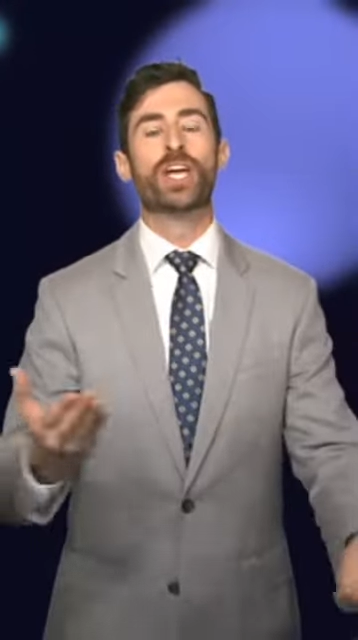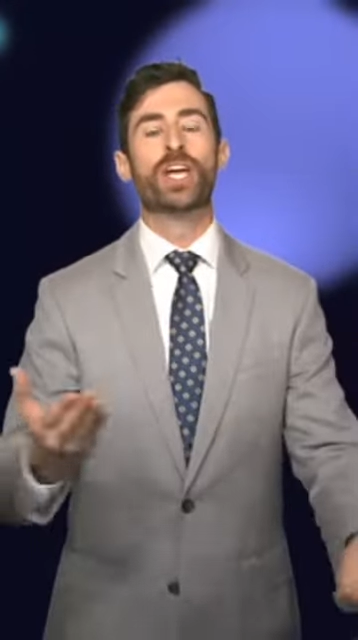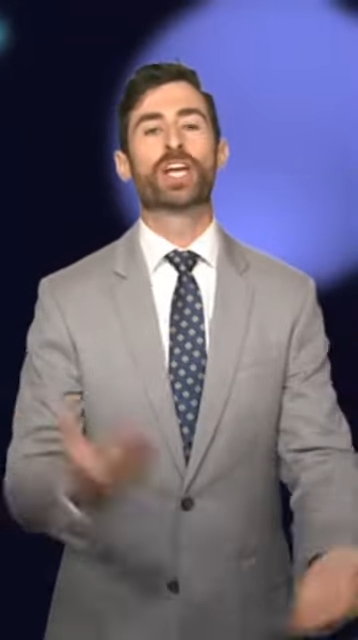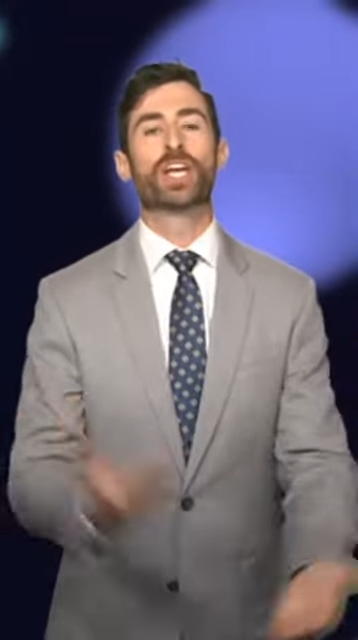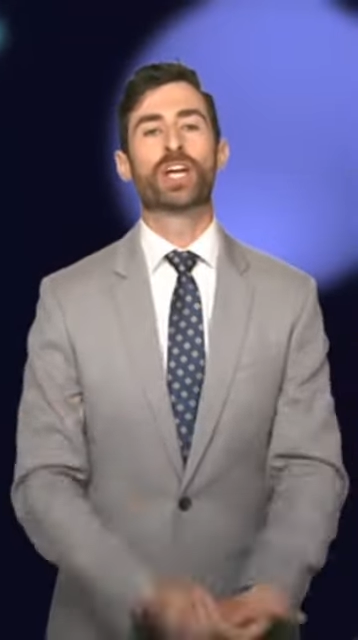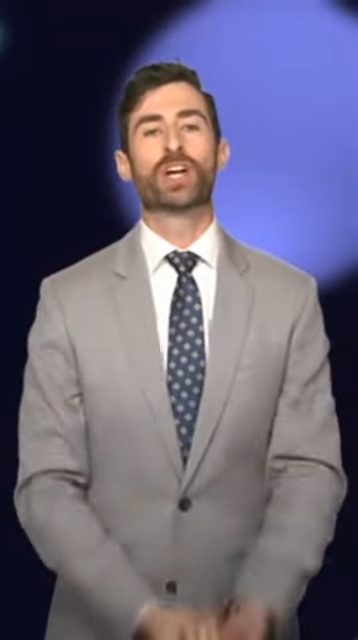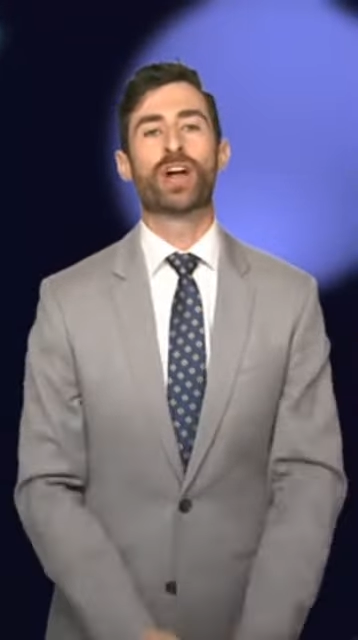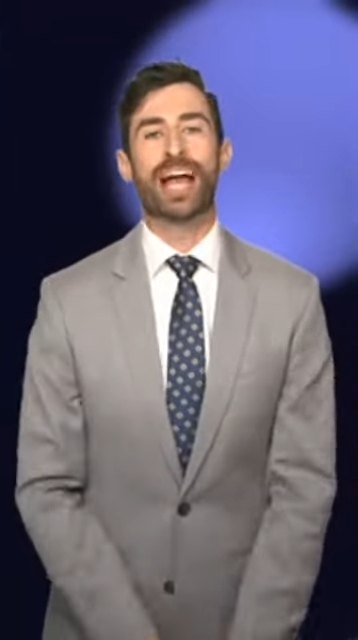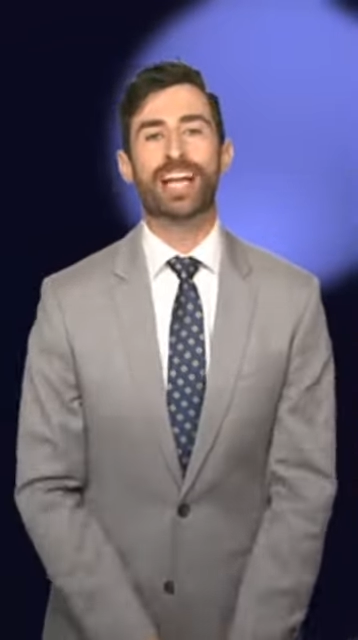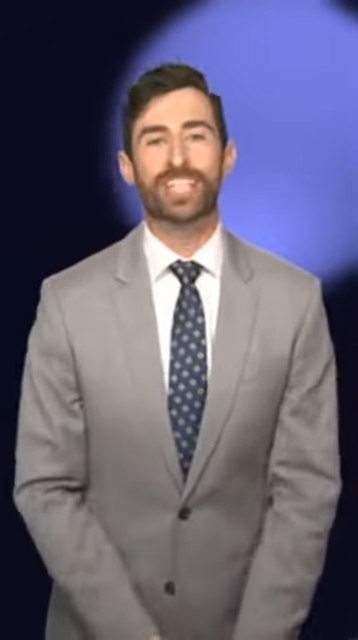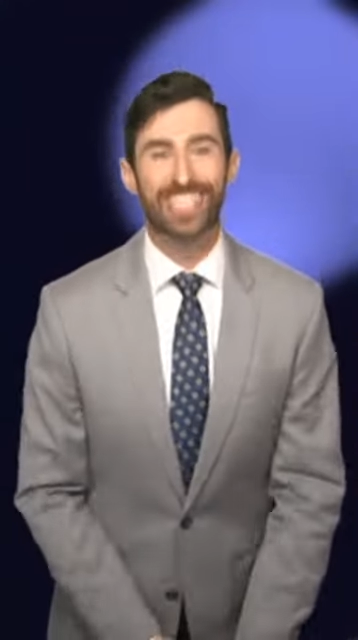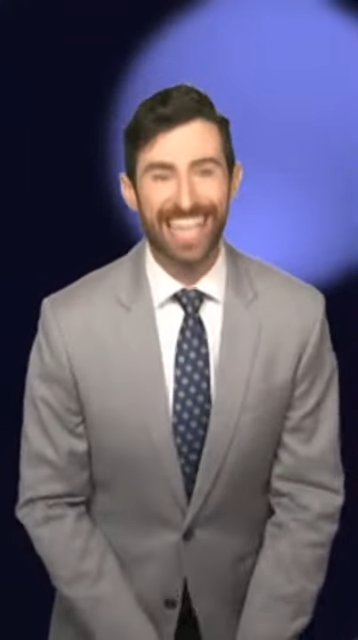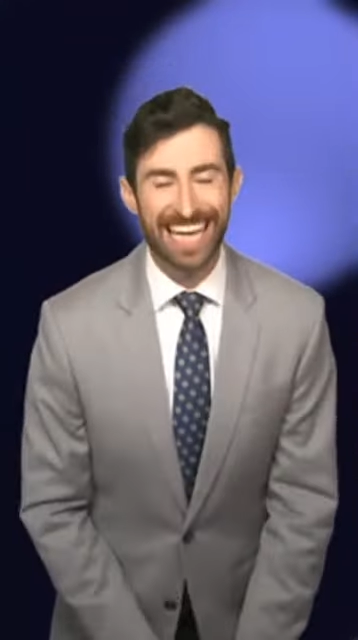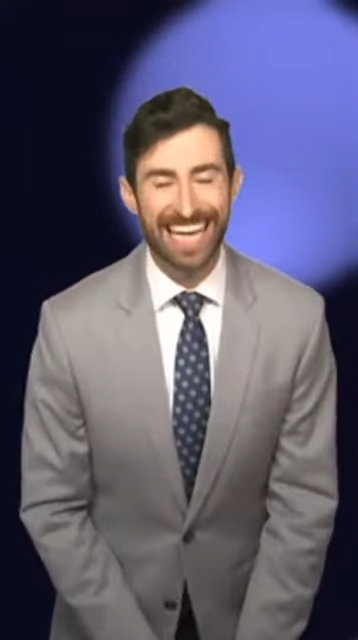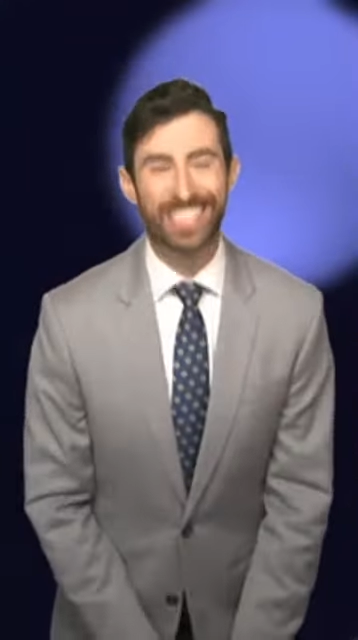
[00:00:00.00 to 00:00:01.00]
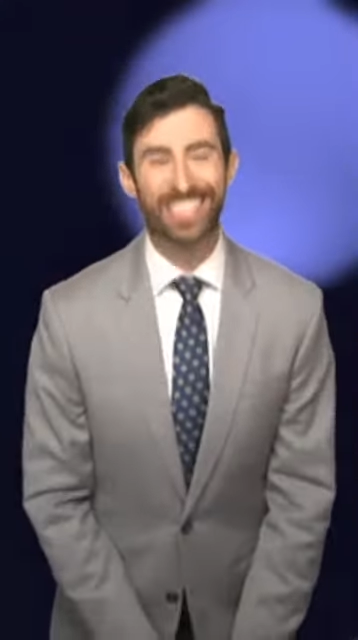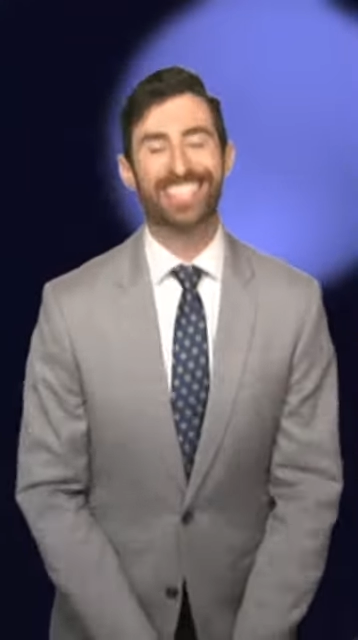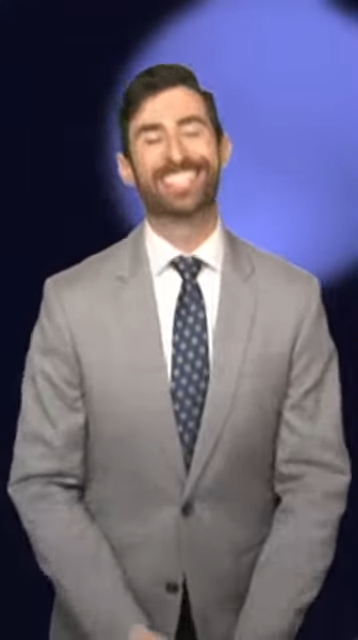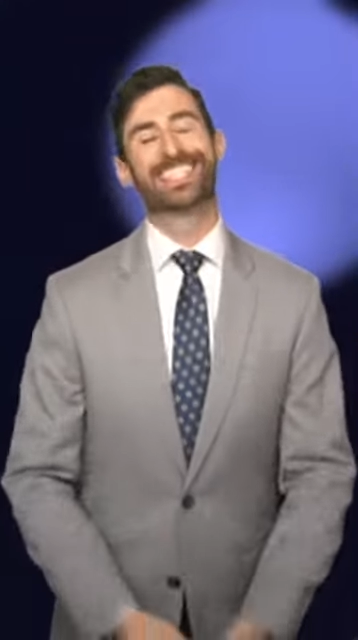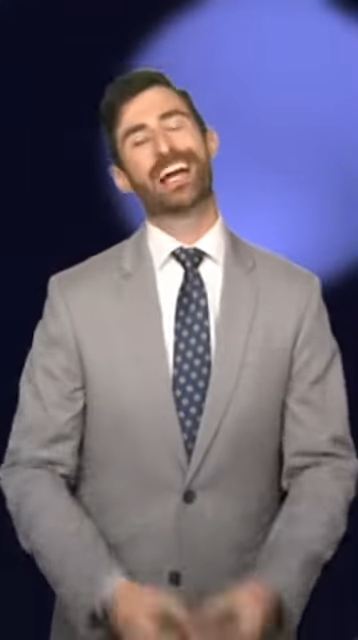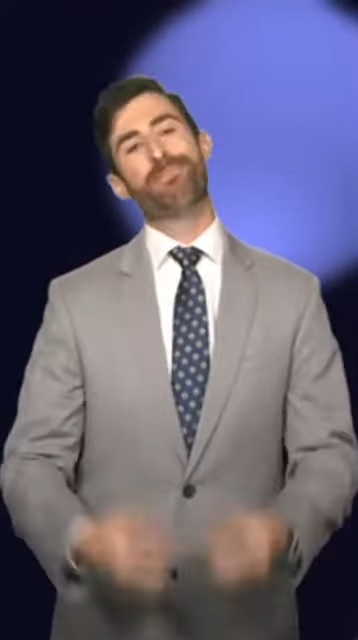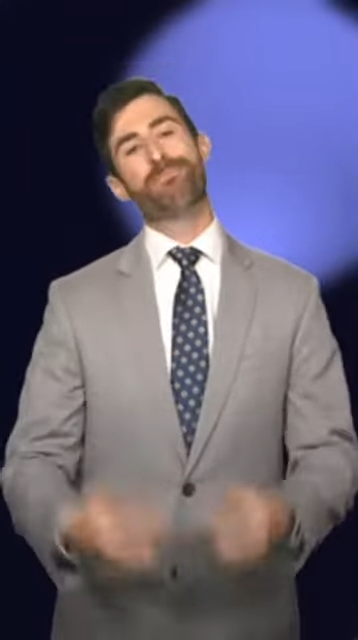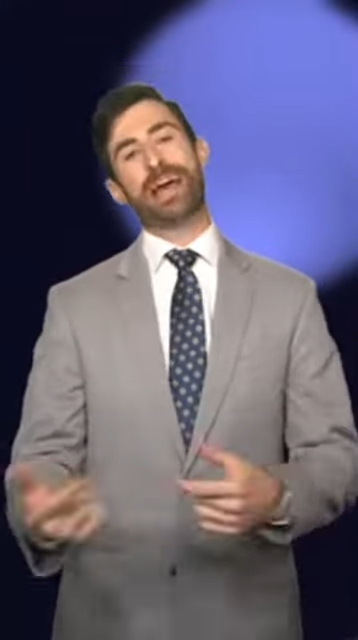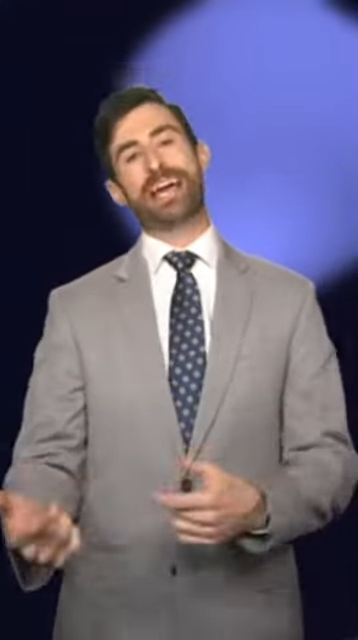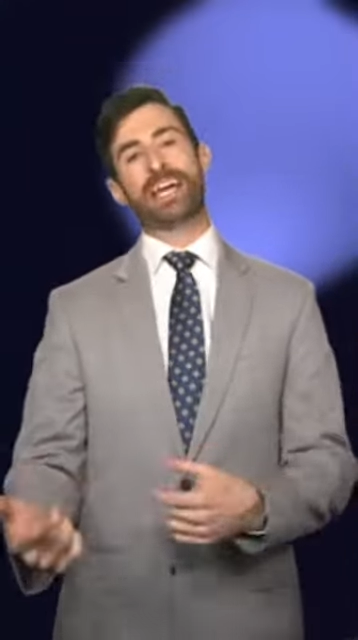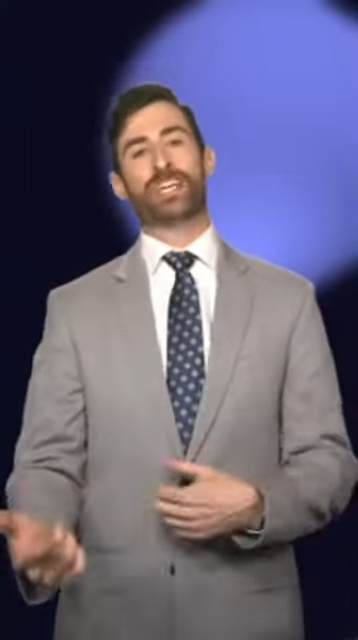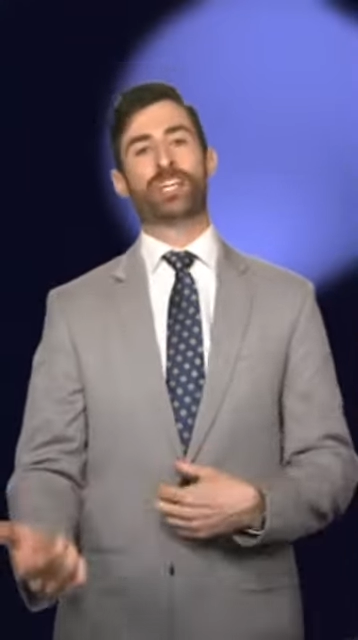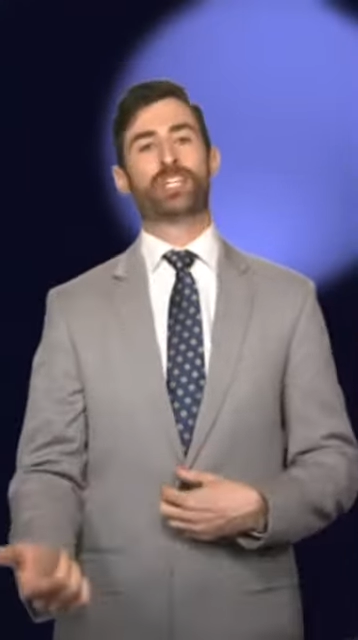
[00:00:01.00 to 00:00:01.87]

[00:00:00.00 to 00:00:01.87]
Congratulations. Come back and